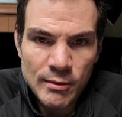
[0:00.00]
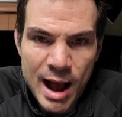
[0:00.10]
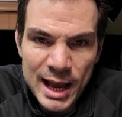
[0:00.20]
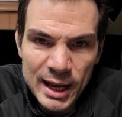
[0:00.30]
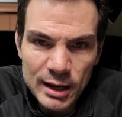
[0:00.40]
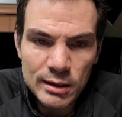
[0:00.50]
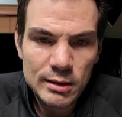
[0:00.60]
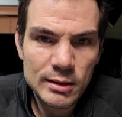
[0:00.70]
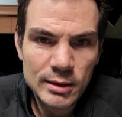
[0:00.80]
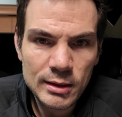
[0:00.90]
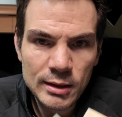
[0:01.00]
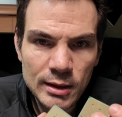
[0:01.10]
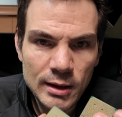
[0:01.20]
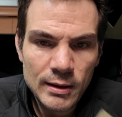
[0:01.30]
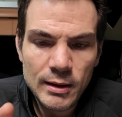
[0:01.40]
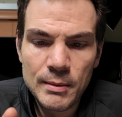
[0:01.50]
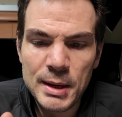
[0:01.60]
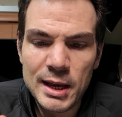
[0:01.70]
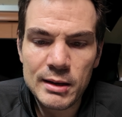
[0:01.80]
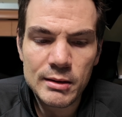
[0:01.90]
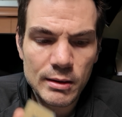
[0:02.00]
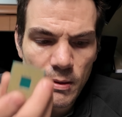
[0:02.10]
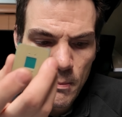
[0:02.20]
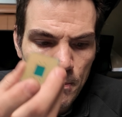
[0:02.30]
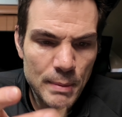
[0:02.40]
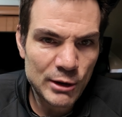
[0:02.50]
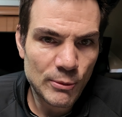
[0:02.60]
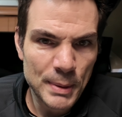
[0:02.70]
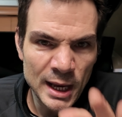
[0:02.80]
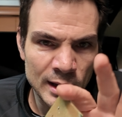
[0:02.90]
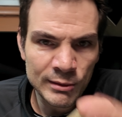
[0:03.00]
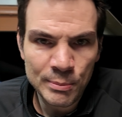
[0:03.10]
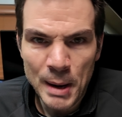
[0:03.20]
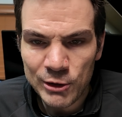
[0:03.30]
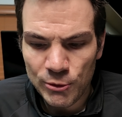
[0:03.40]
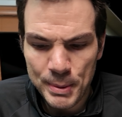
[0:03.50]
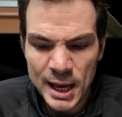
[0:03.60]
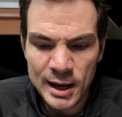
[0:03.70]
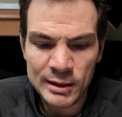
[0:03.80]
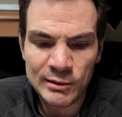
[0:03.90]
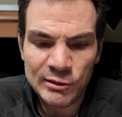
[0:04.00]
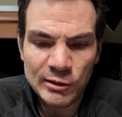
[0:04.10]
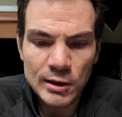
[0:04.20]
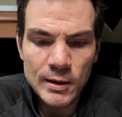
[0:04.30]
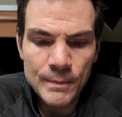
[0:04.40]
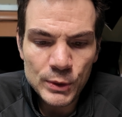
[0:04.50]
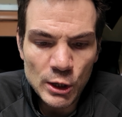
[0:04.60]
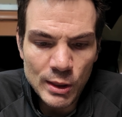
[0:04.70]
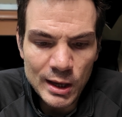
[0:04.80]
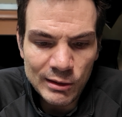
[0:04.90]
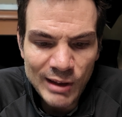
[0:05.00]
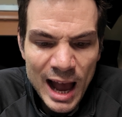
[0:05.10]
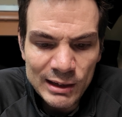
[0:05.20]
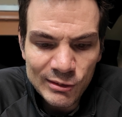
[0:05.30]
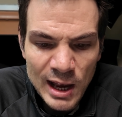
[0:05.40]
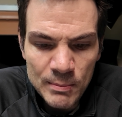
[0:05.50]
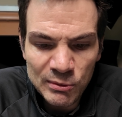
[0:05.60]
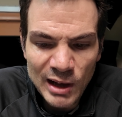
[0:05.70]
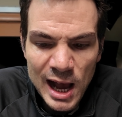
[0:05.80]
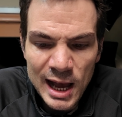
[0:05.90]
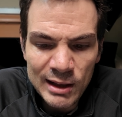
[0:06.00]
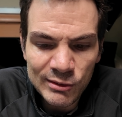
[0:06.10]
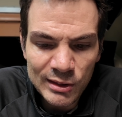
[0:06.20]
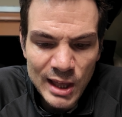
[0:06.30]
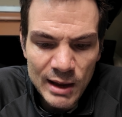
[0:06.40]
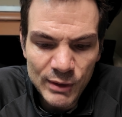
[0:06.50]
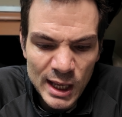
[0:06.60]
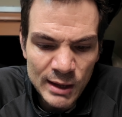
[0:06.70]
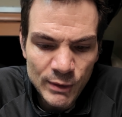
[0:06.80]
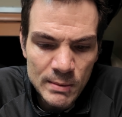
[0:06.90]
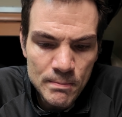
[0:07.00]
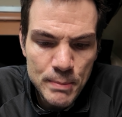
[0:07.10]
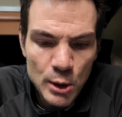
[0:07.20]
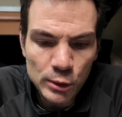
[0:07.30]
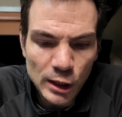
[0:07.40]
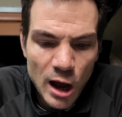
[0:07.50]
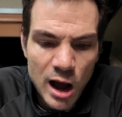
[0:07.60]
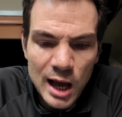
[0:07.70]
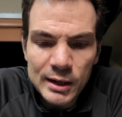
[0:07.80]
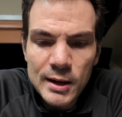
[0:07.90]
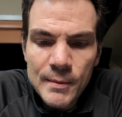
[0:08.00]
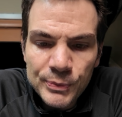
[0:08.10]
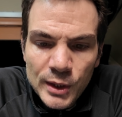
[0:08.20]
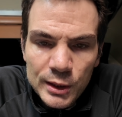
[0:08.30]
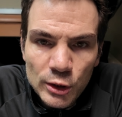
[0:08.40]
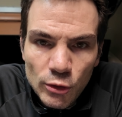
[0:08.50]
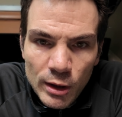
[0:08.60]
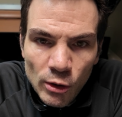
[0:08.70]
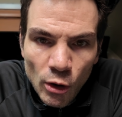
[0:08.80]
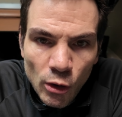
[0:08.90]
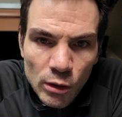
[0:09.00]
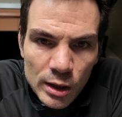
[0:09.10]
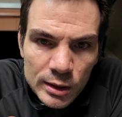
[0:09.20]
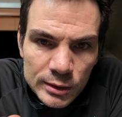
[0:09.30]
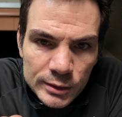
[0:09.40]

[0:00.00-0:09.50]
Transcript: right? I mean, bunch of pins, bunch of pins. They're the exact same size. They've even both got the little